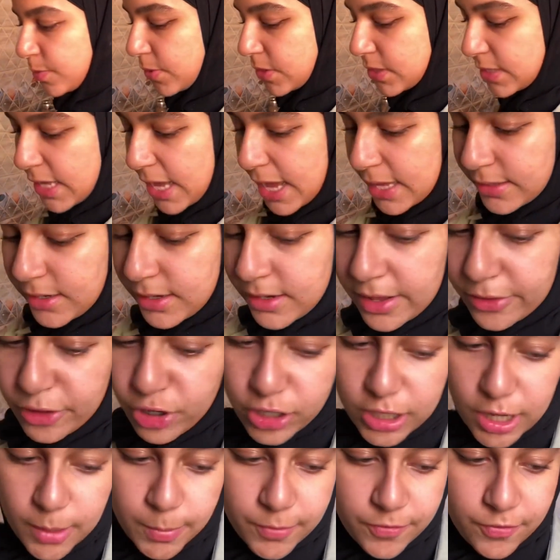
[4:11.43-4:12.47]
to add another
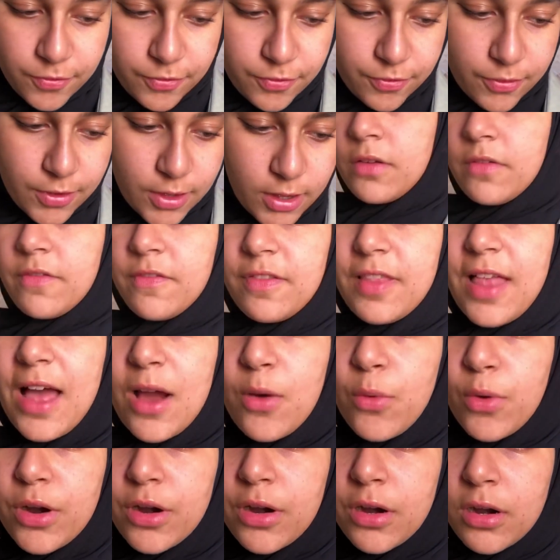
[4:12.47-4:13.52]
cup of
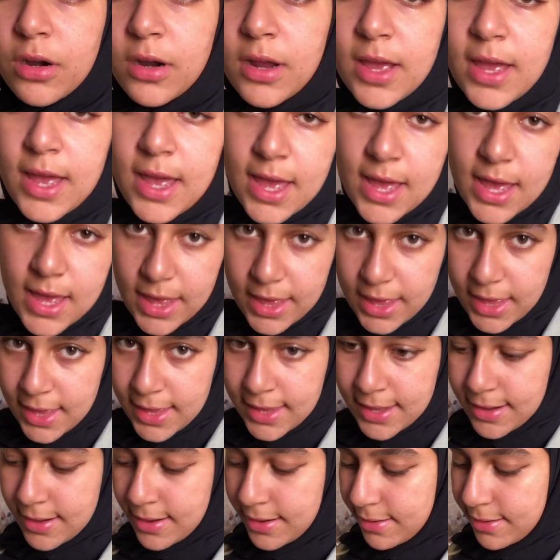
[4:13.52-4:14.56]
flour and